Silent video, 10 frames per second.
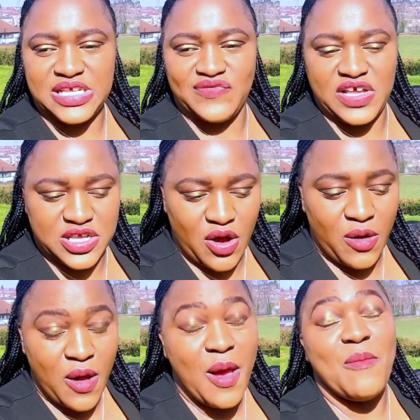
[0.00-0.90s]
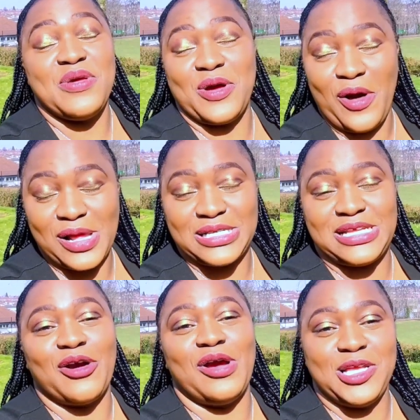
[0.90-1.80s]
video, because
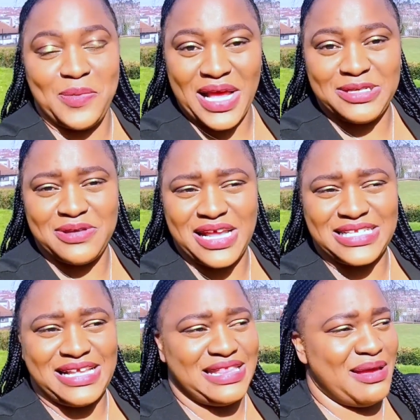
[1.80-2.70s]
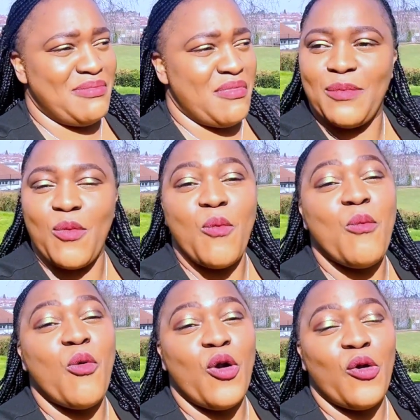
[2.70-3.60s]
you're going to be experiencing them
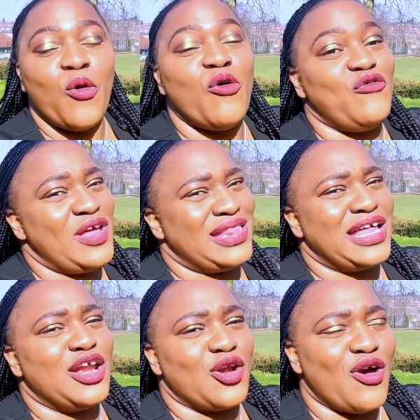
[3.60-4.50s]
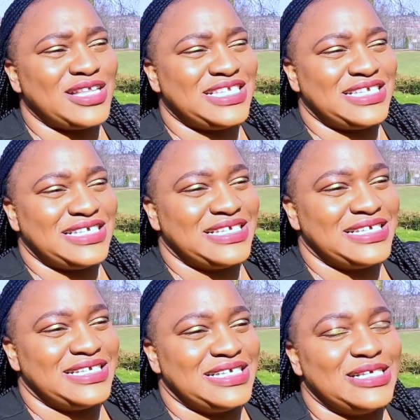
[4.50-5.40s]
more often than not,
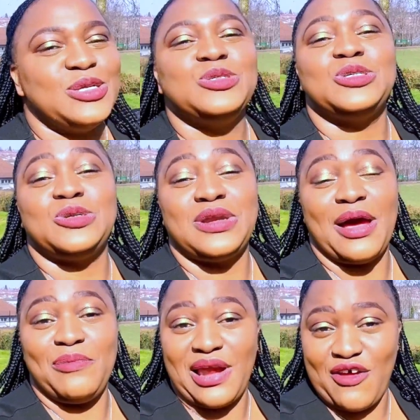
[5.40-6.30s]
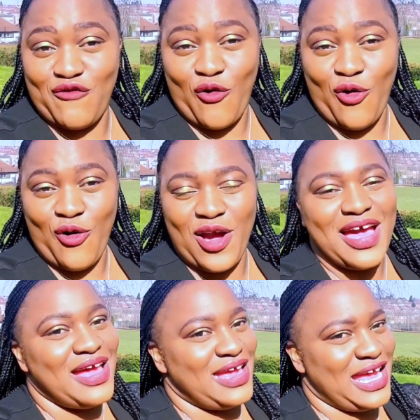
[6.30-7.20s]
do not apply for
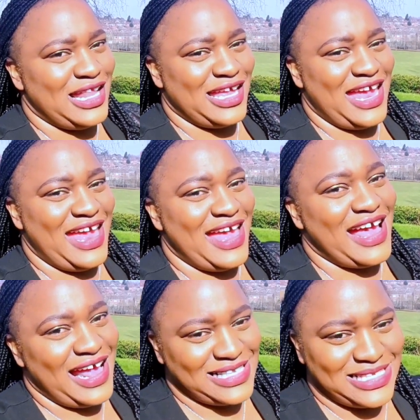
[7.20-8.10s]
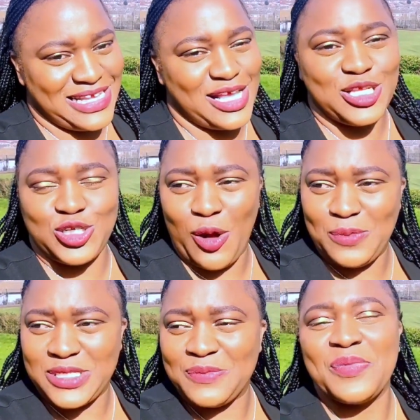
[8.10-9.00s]
healthcare assistant jobs.